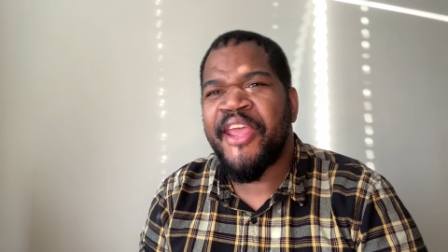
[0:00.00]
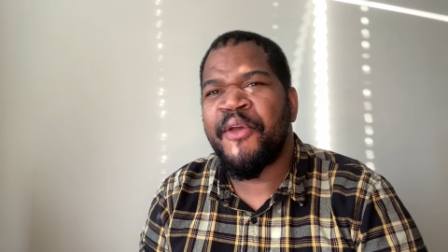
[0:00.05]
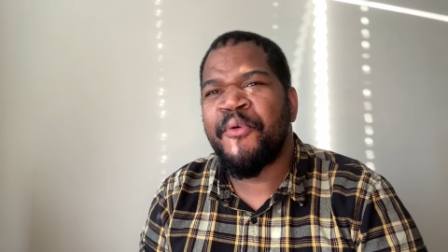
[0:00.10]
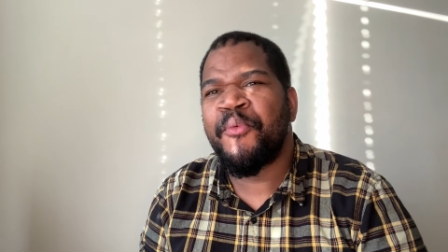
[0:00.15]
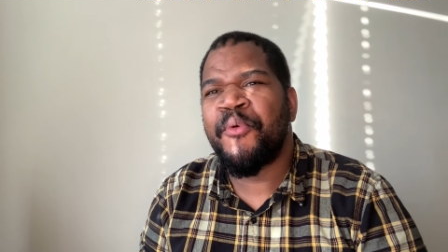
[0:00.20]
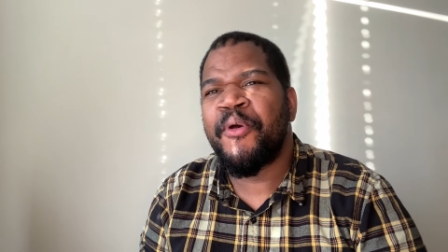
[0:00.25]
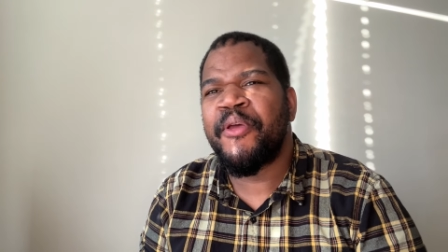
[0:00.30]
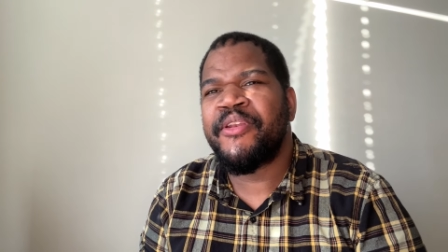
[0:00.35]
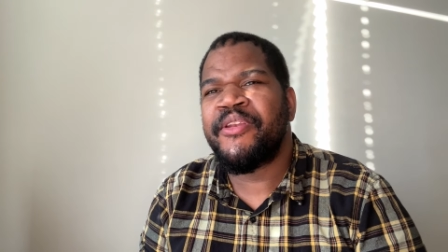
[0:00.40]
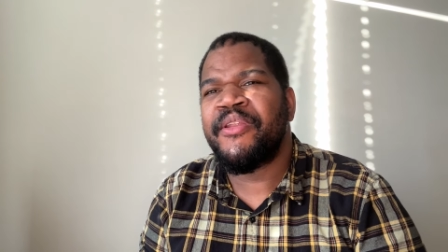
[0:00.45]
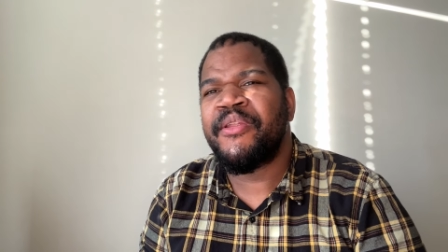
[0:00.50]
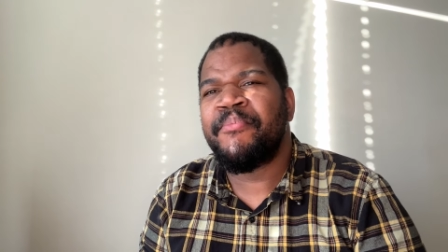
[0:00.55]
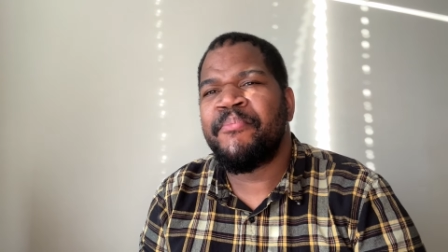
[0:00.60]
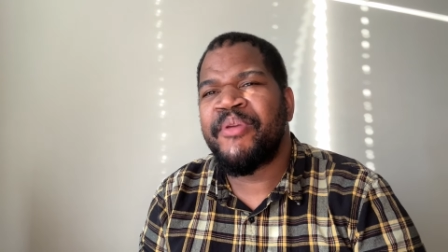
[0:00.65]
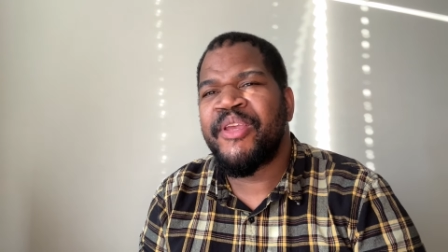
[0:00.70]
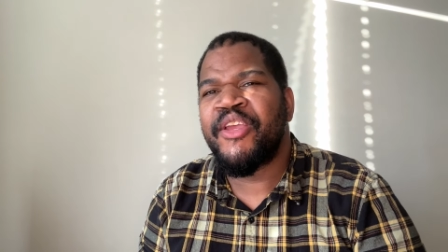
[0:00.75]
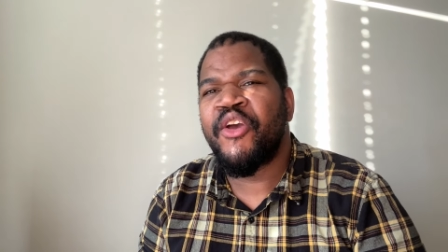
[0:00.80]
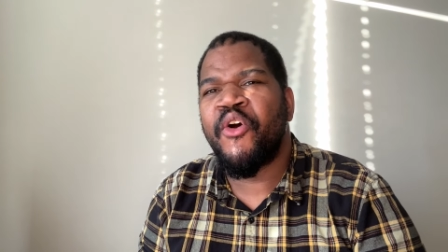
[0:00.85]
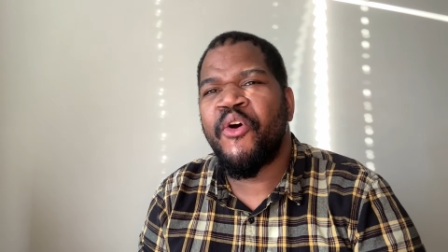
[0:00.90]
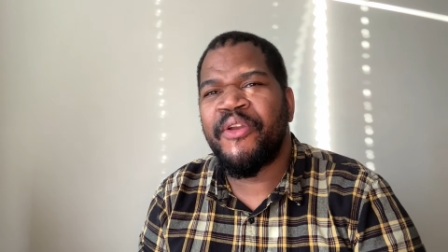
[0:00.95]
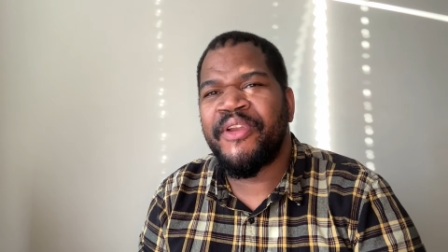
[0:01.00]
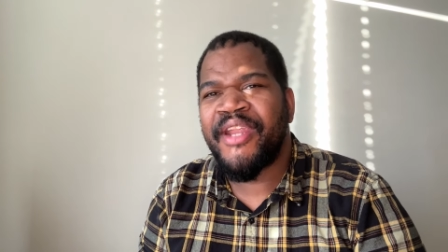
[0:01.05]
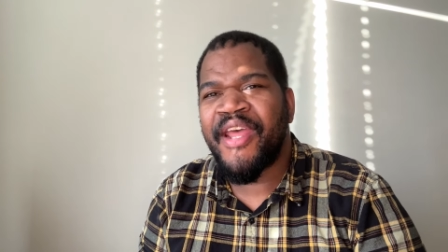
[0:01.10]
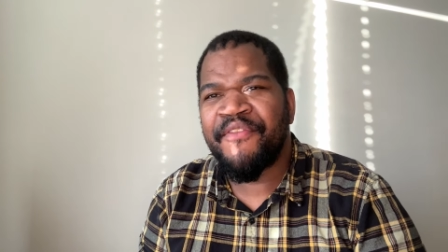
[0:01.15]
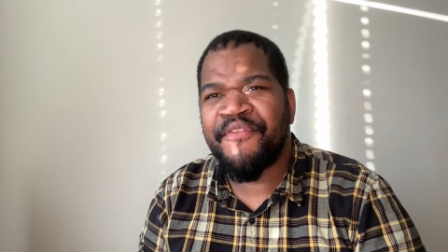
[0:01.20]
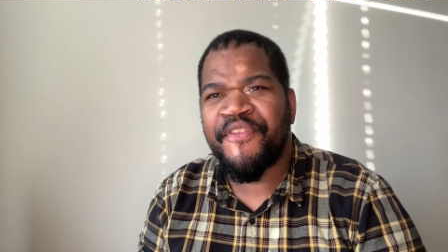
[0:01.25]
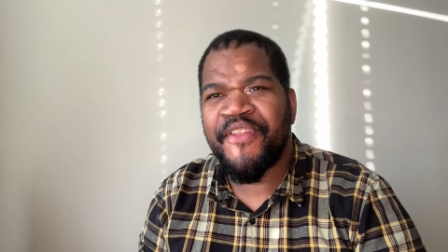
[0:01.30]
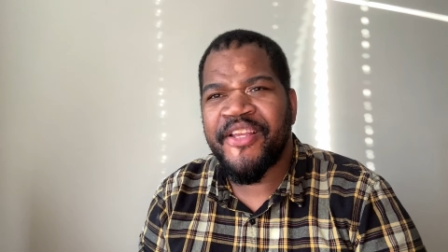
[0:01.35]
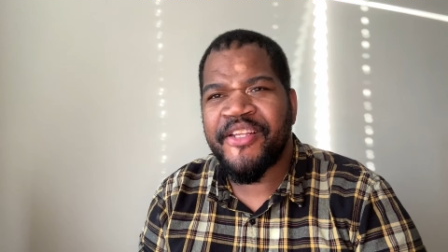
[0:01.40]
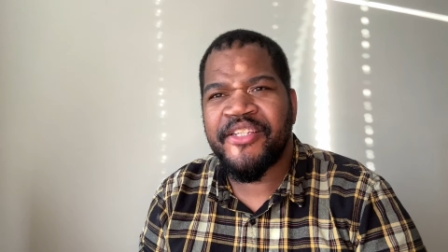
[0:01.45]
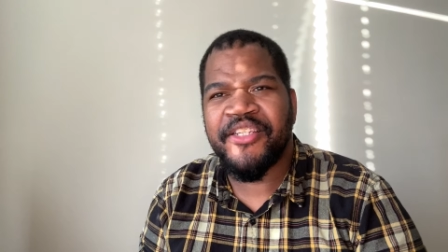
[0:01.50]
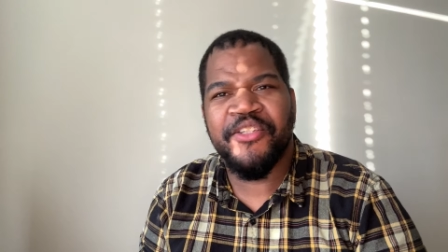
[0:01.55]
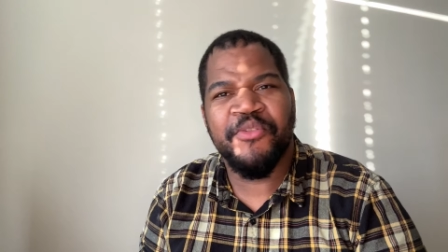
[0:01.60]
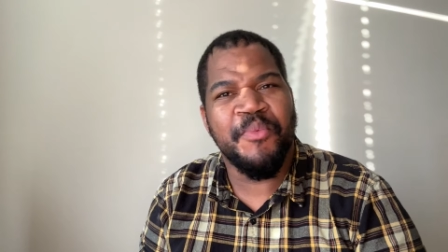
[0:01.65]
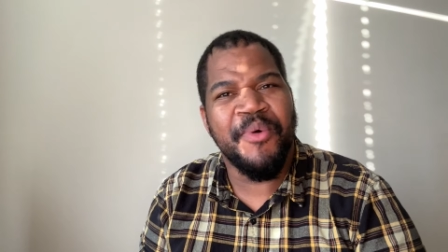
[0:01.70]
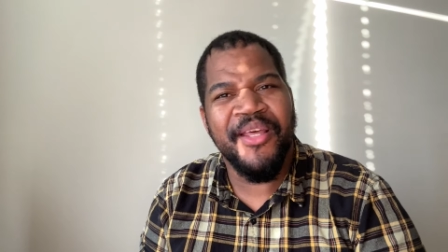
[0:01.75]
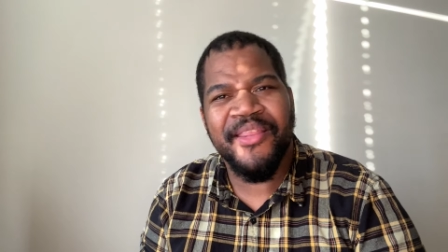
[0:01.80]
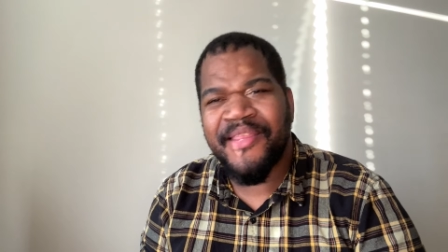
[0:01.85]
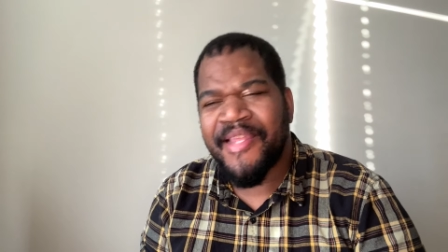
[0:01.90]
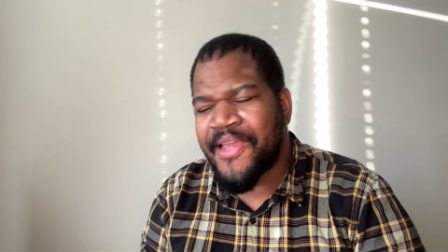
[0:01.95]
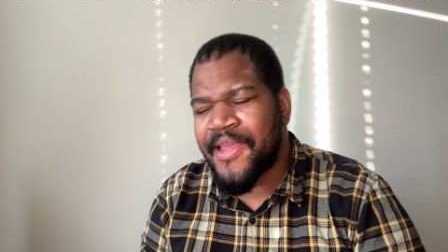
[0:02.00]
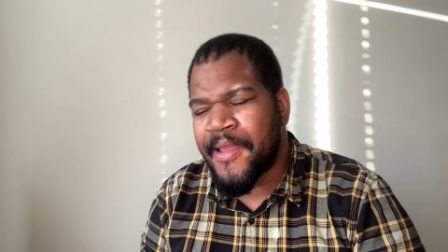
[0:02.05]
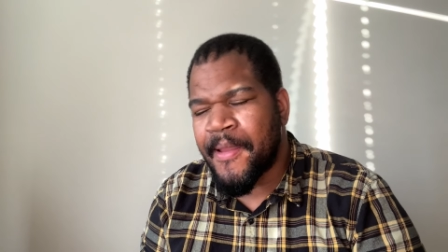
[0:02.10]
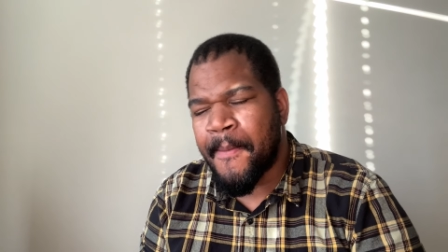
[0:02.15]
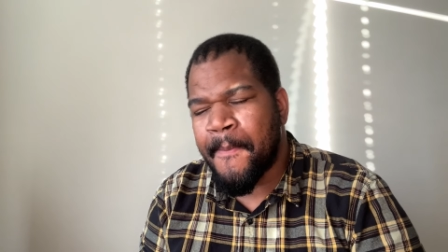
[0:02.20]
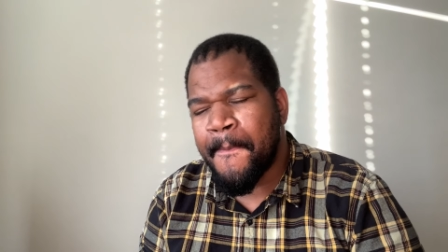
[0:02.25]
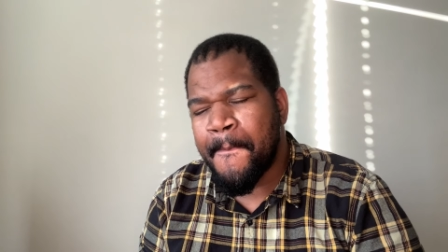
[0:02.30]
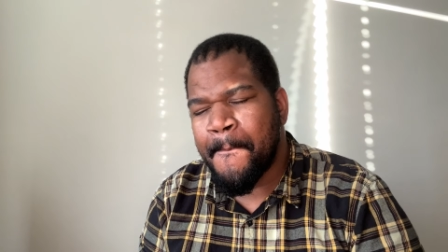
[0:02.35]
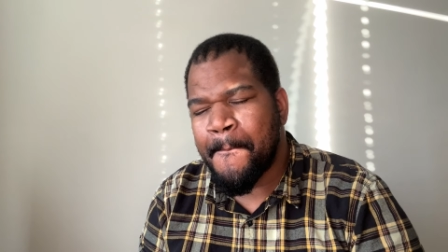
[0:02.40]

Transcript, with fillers: it would be on Netflix is one thing,